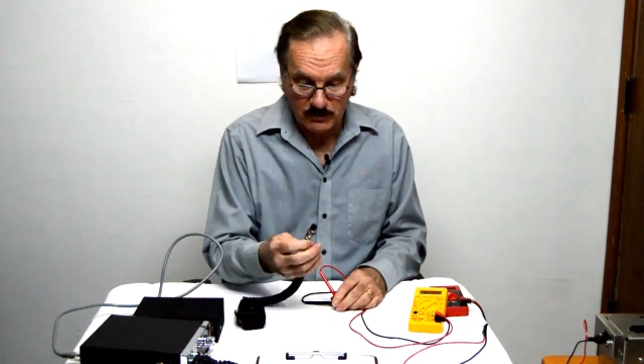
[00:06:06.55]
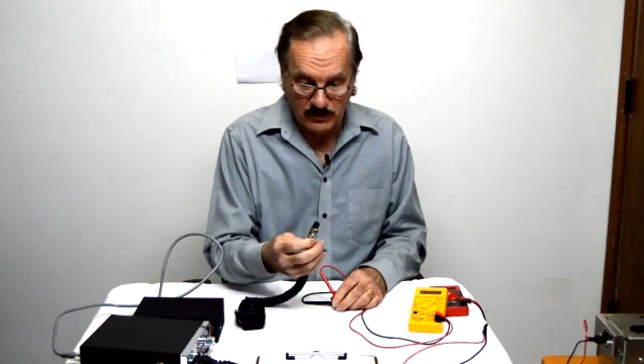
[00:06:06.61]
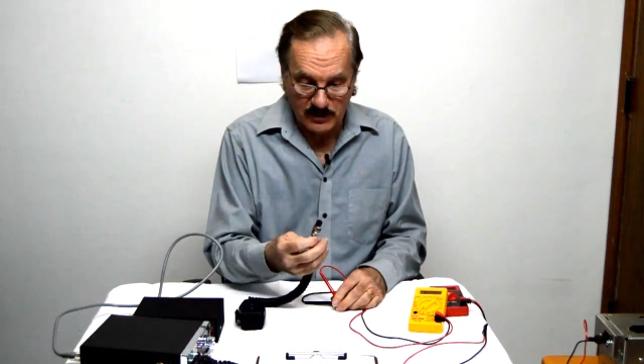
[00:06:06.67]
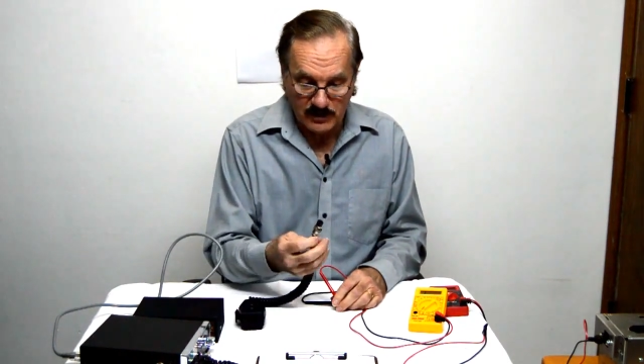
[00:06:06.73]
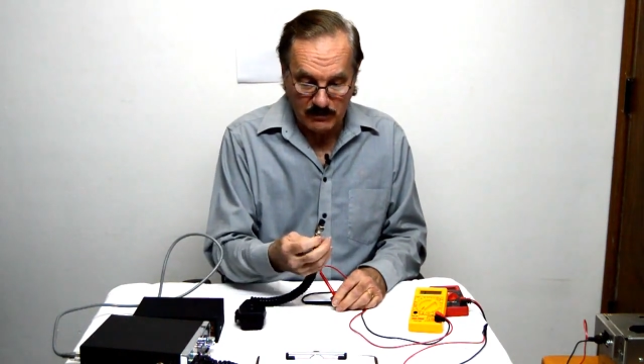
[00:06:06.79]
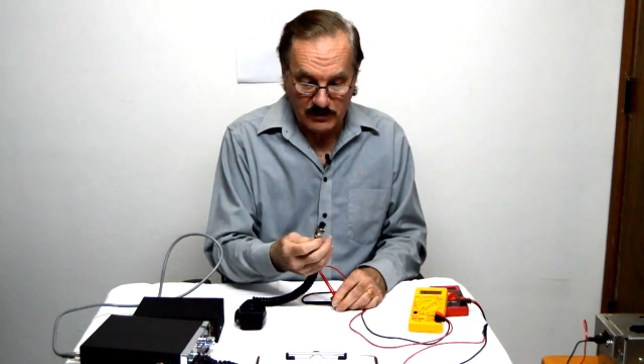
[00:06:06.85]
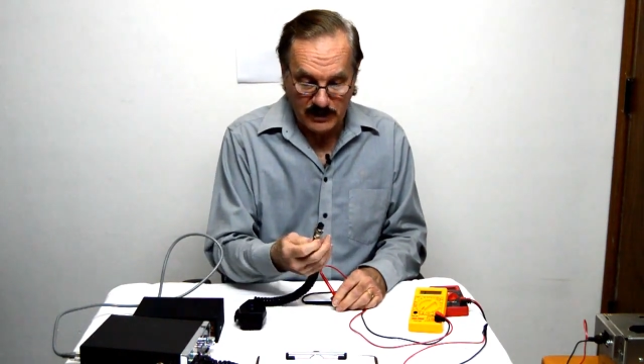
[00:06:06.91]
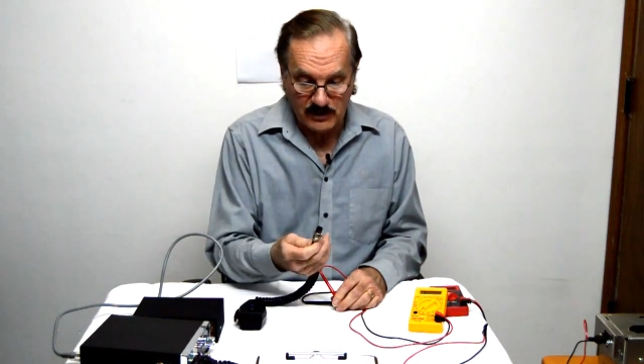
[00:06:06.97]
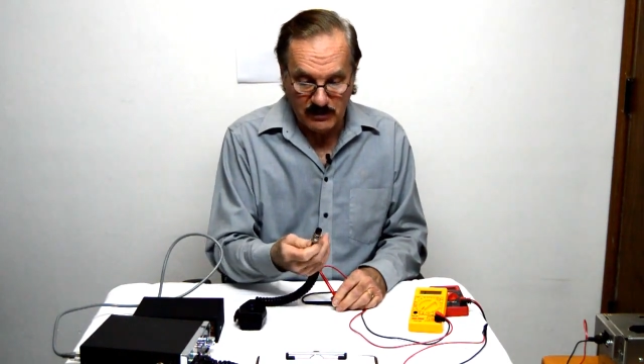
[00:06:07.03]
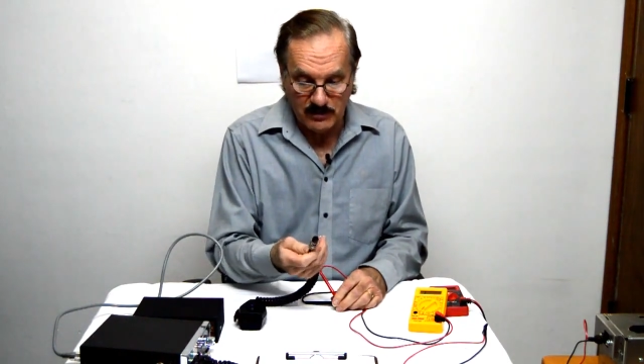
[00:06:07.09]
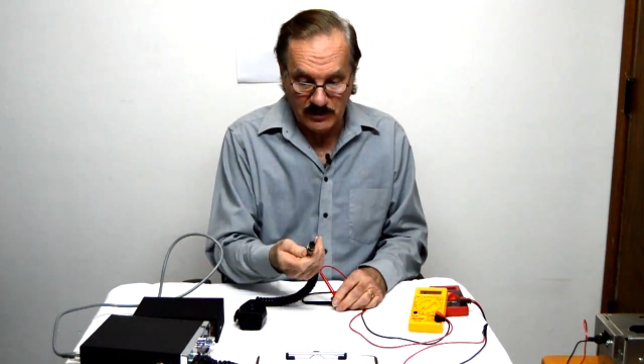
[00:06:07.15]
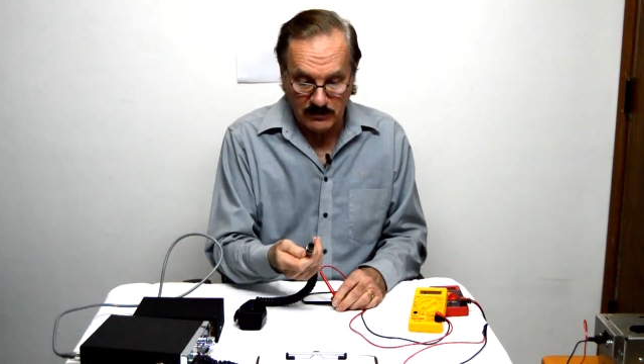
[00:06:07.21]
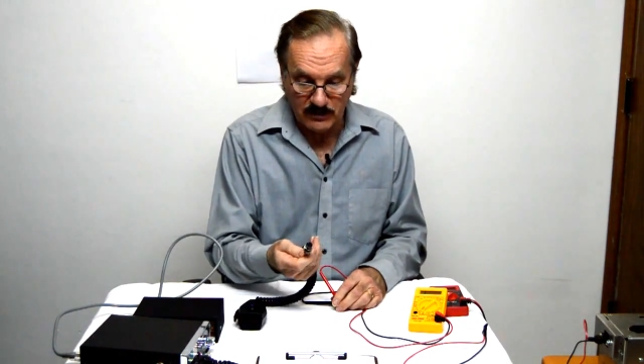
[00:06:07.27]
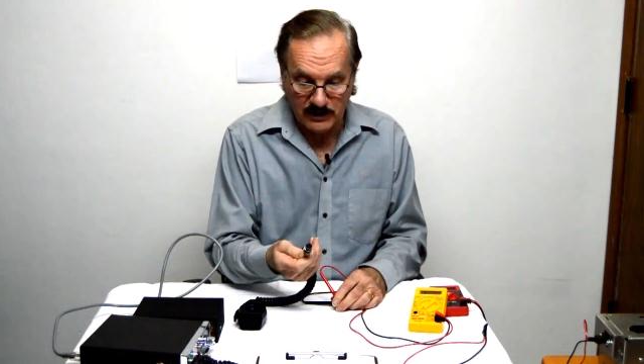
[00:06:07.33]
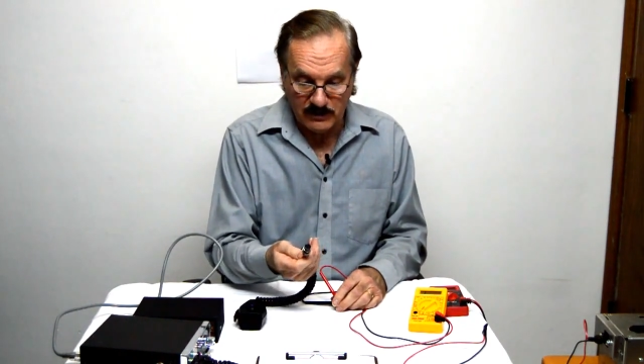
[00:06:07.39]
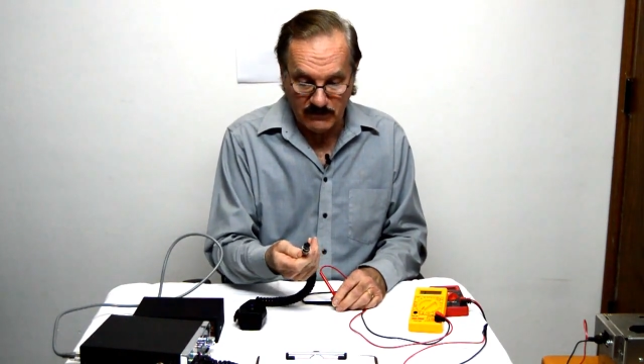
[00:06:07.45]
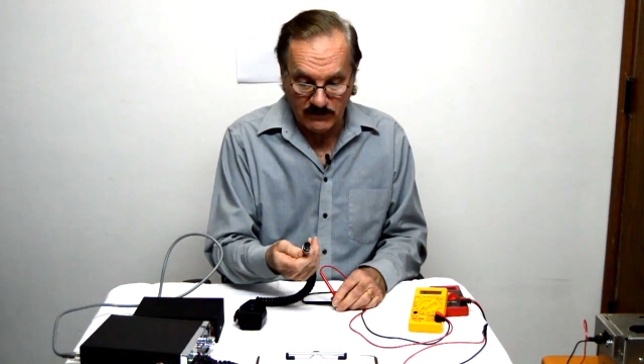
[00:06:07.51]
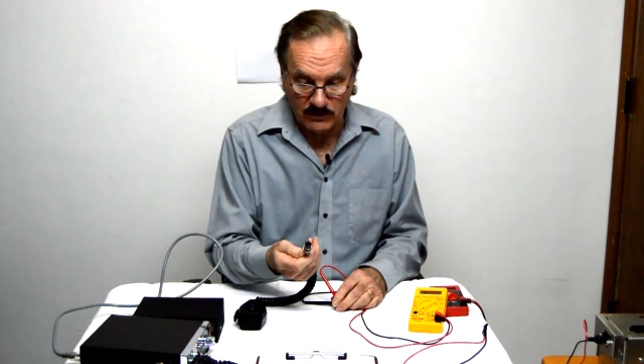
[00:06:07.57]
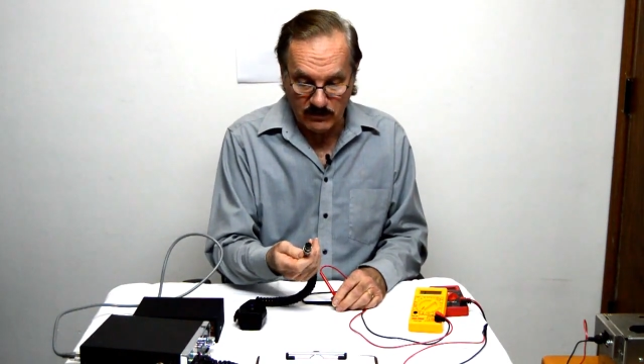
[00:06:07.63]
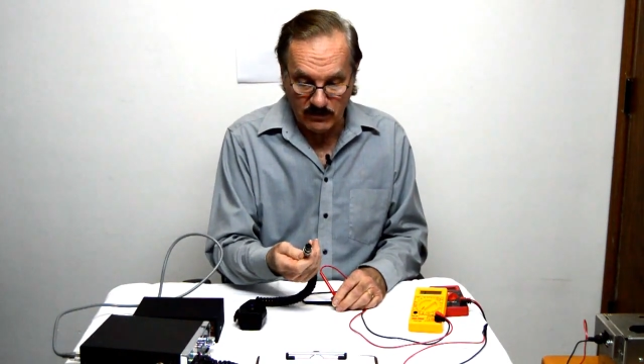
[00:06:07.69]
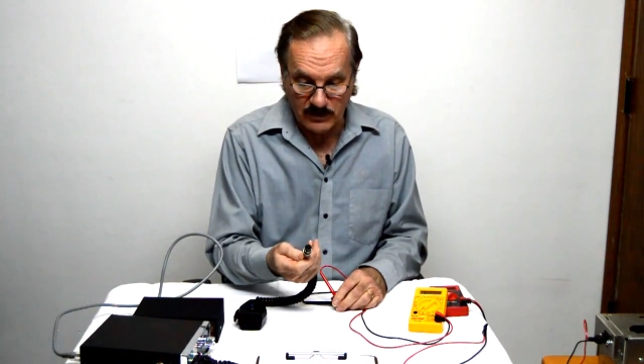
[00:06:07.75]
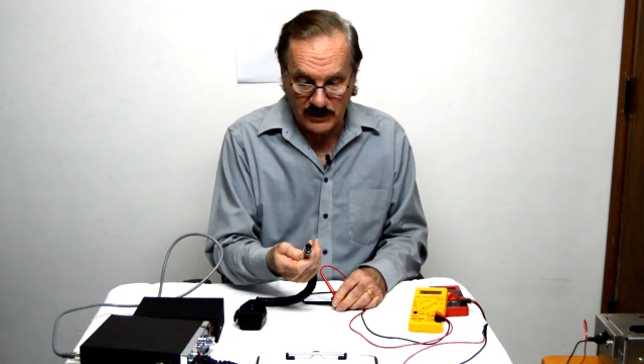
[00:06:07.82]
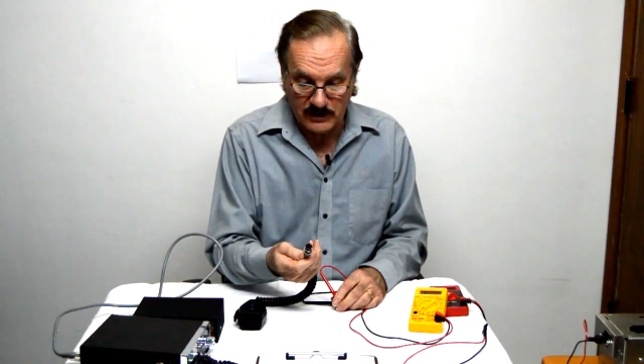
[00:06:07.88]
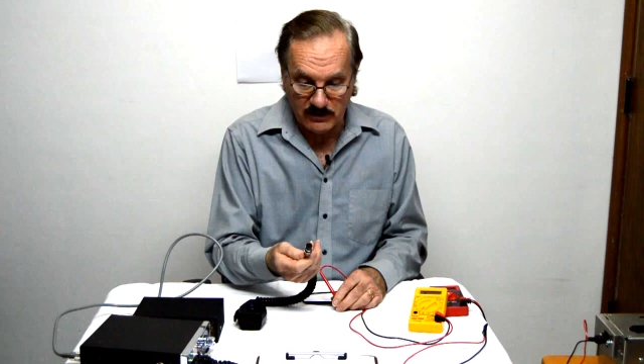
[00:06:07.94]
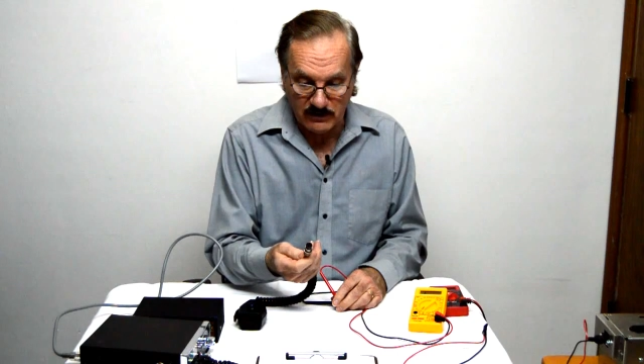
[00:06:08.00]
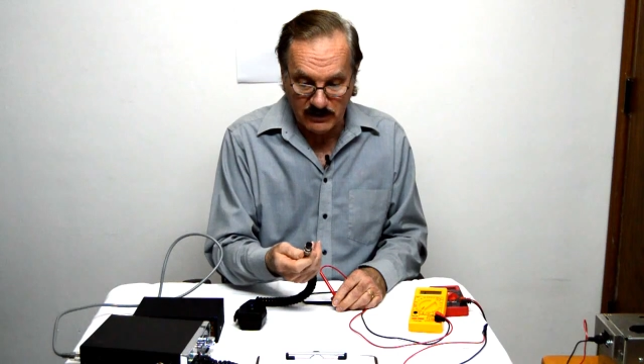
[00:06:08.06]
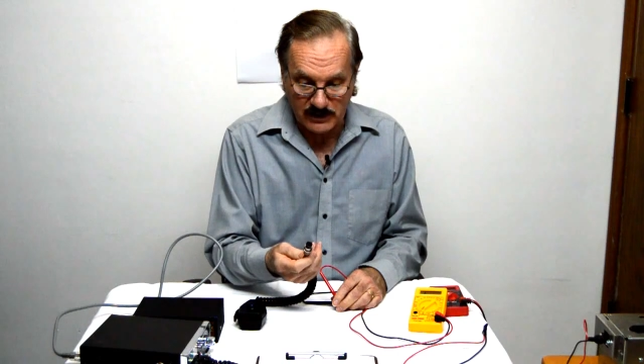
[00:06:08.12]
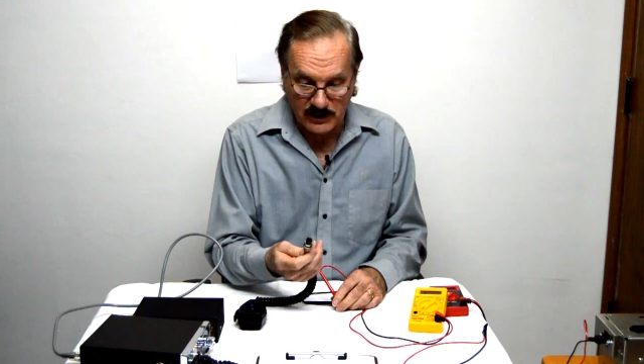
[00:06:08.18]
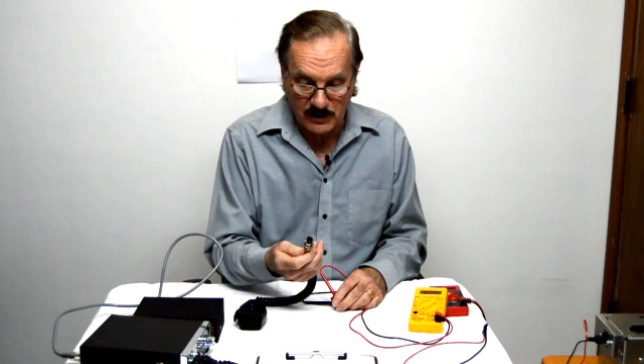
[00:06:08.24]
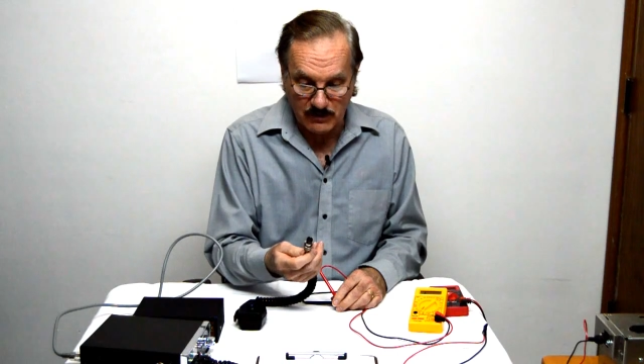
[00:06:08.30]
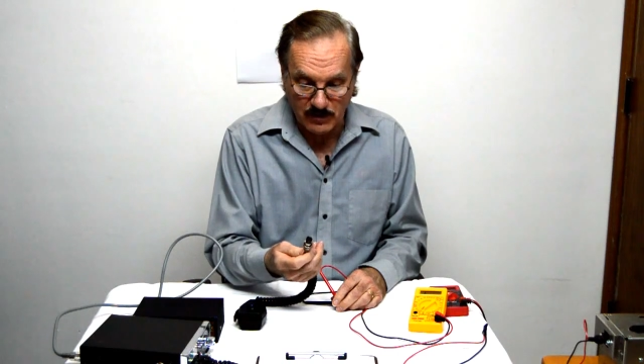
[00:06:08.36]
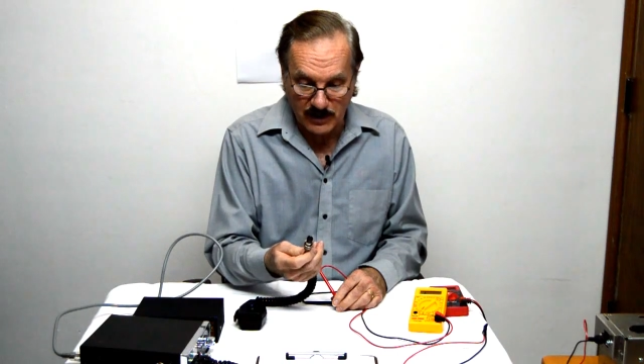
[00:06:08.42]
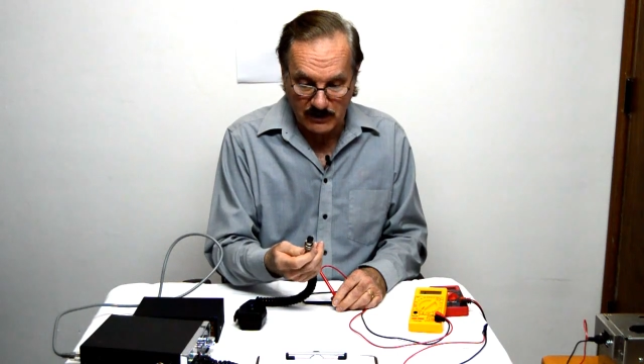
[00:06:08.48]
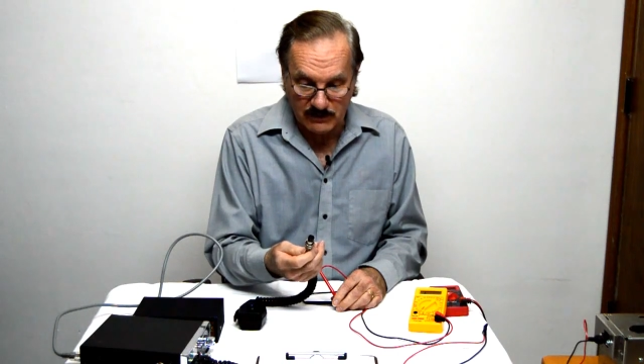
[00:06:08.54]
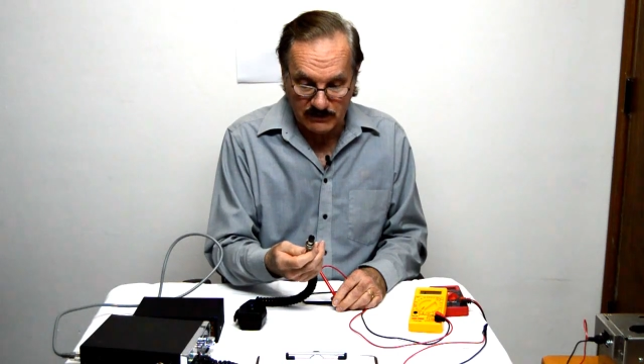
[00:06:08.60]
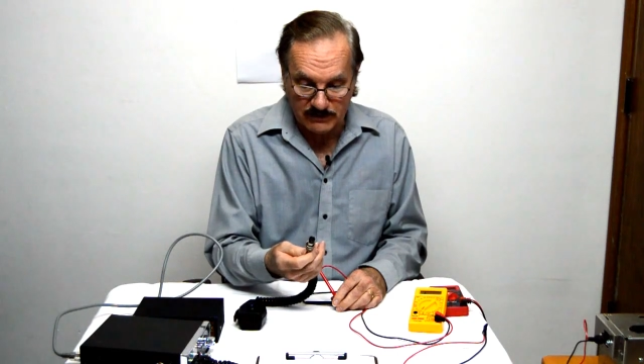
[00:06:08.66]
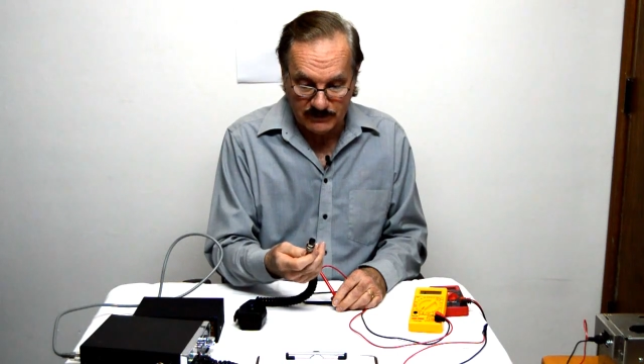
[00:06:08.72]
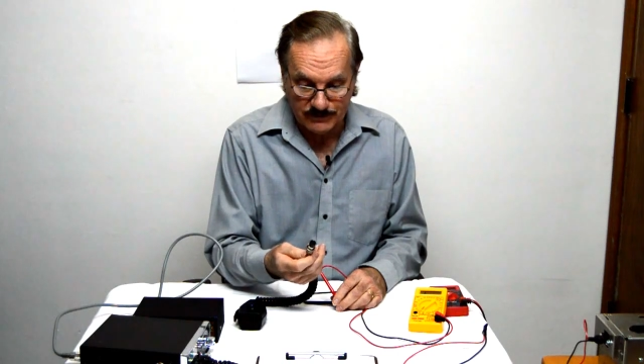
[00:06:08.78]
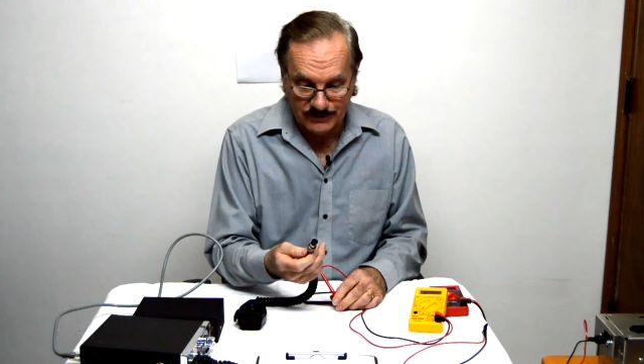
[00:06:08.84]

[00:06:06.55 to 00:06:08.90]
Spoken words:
but it might have been right for the radio it came out of.